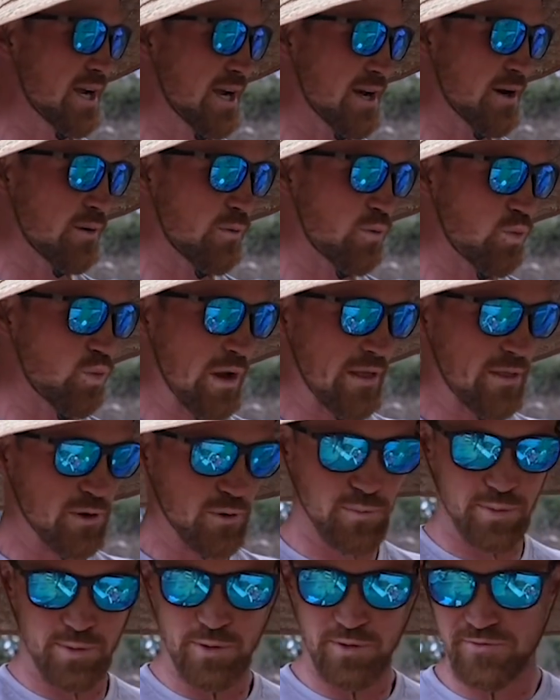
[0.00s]
kind of
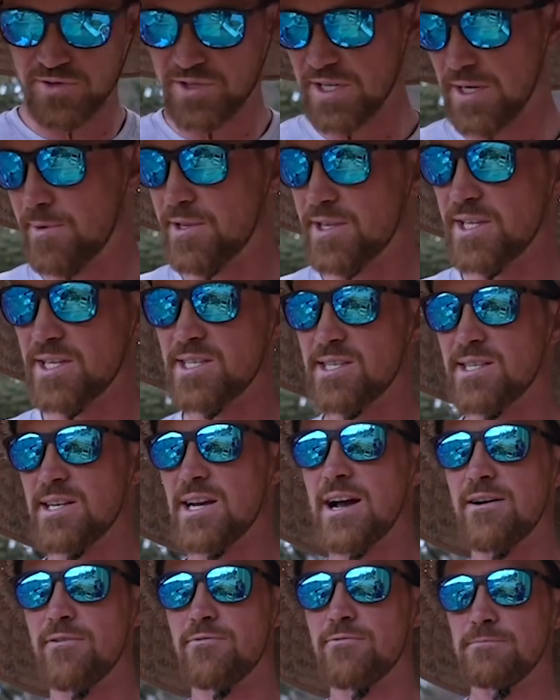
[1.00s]
weatherproof some of this
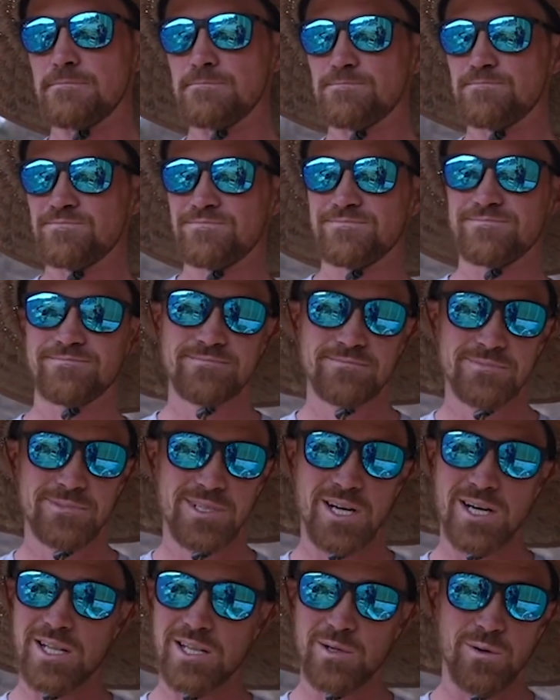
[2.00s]
stuff.
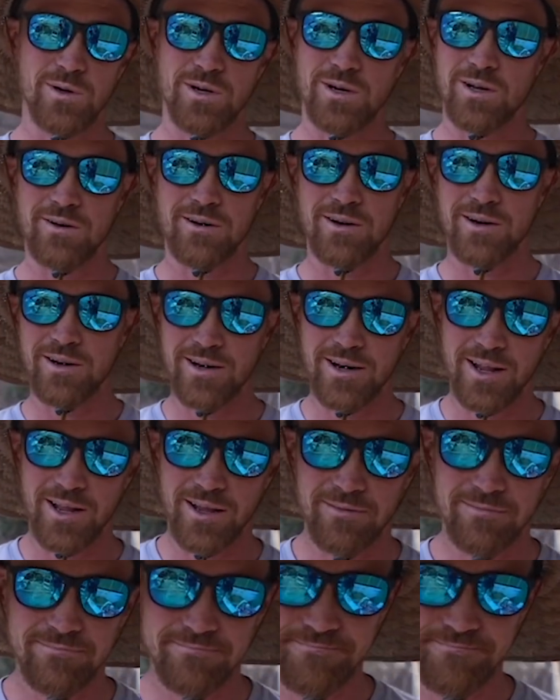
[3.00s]
I think we're calling it a day.